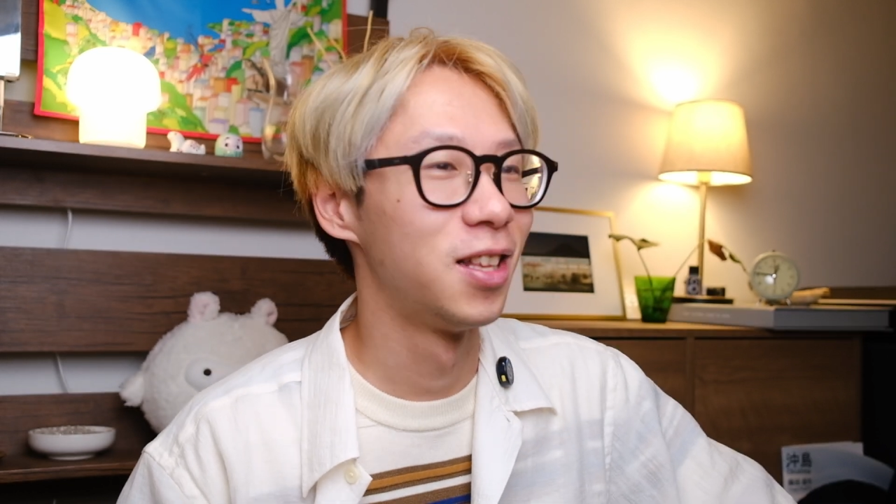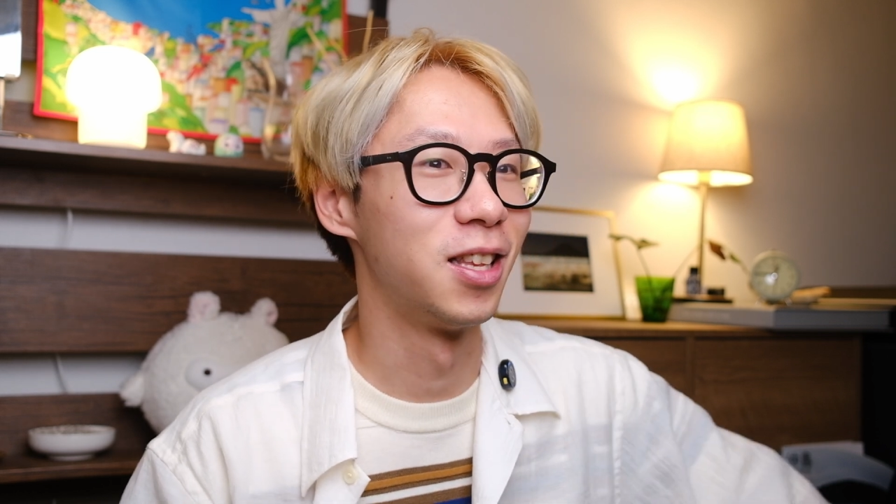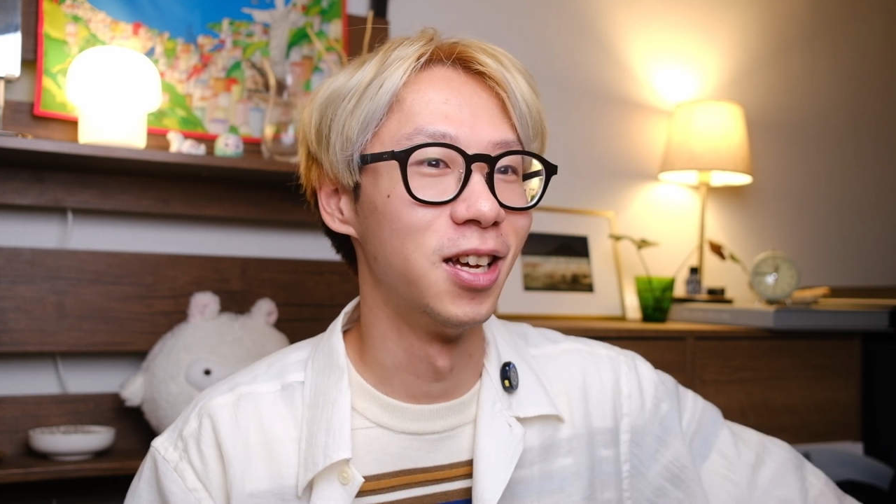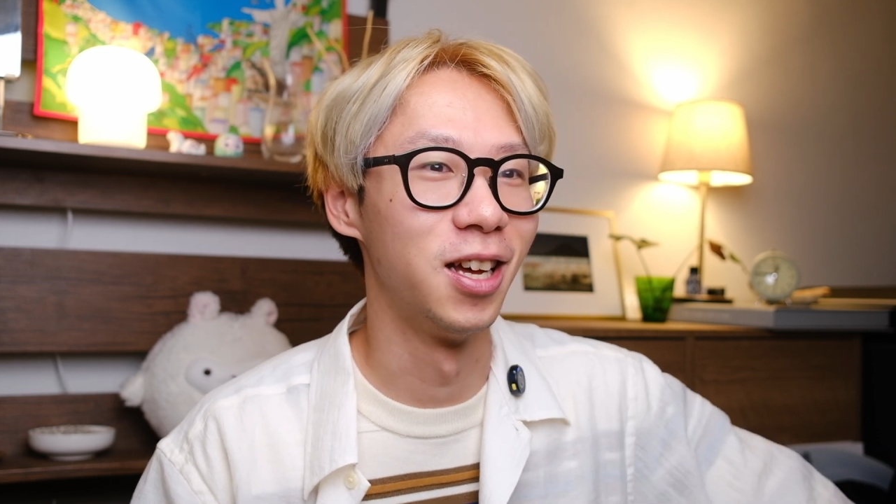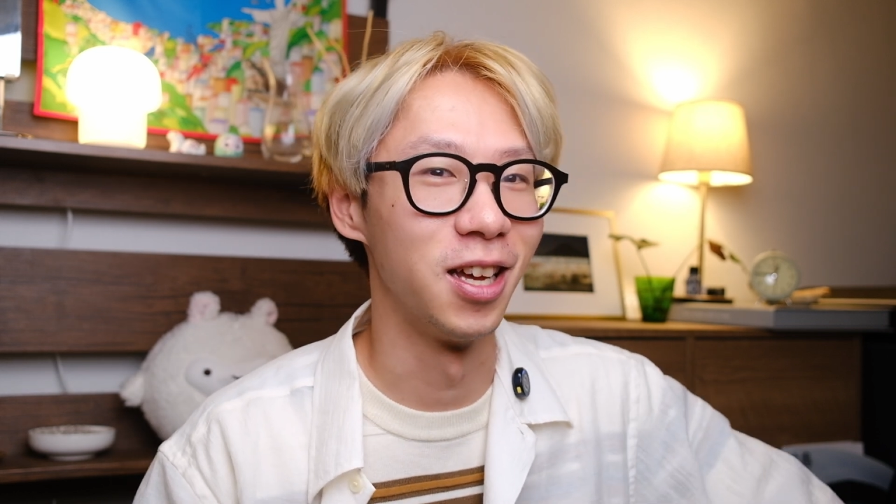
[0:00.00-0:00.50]

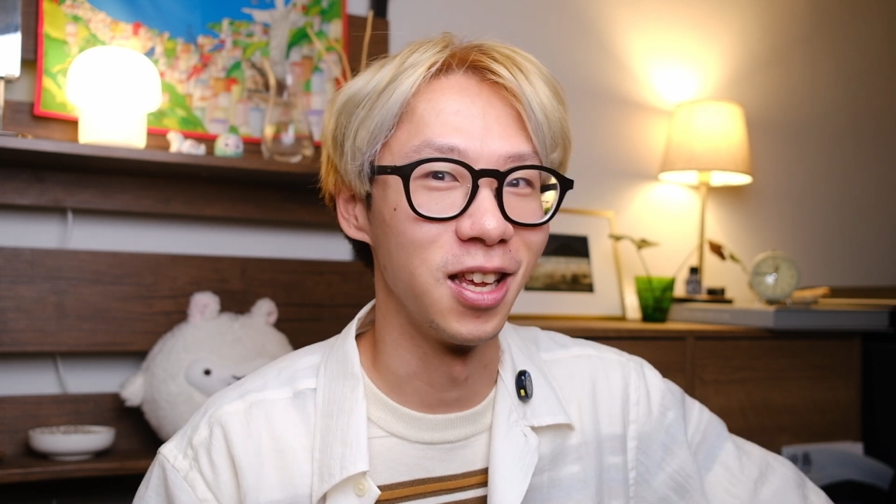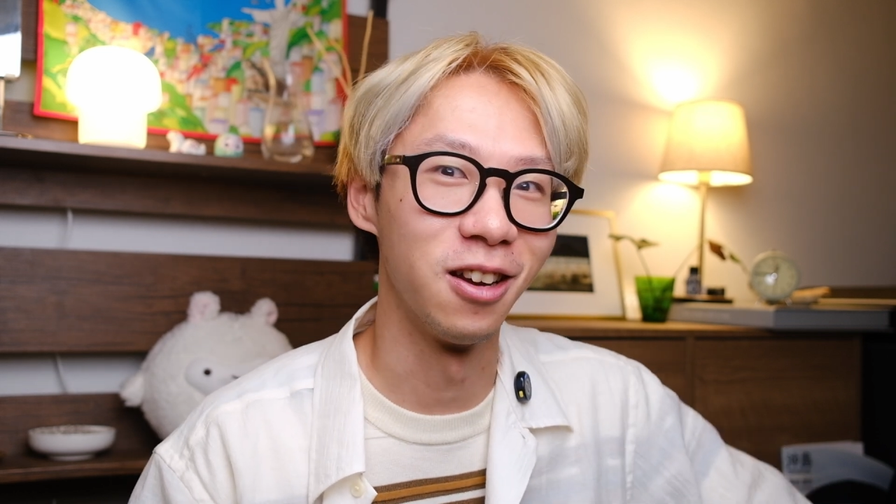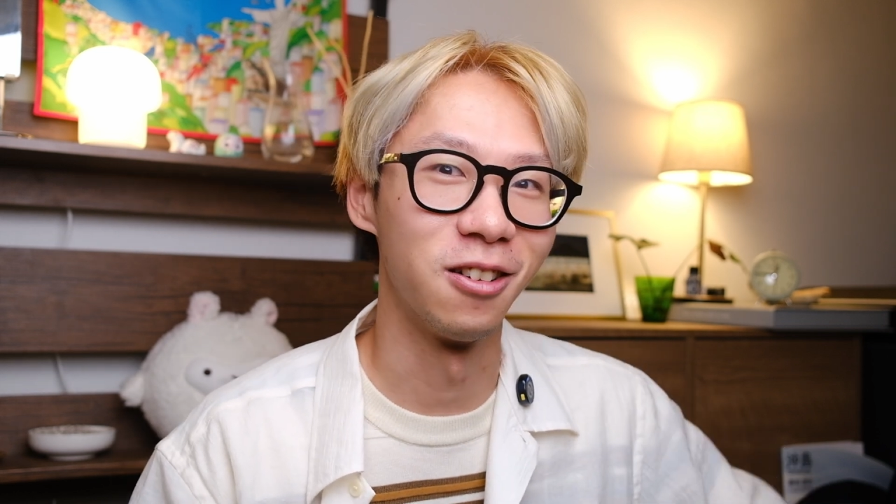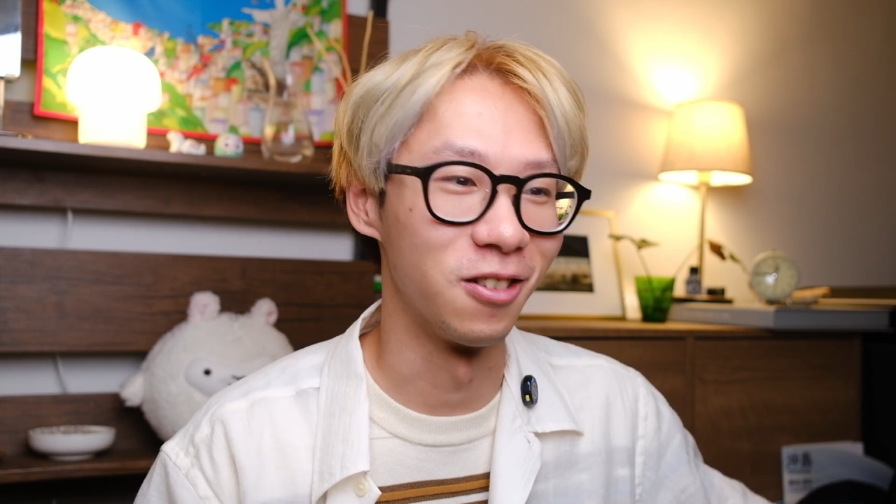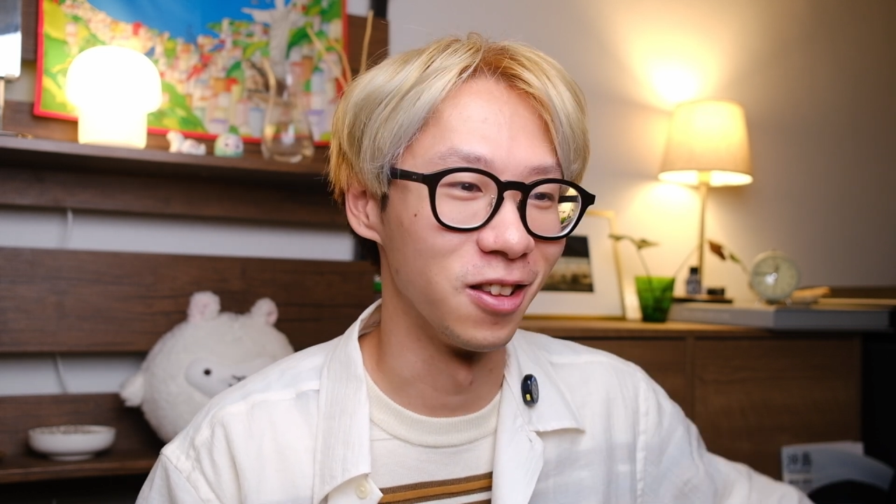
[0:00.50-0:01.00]
the year, or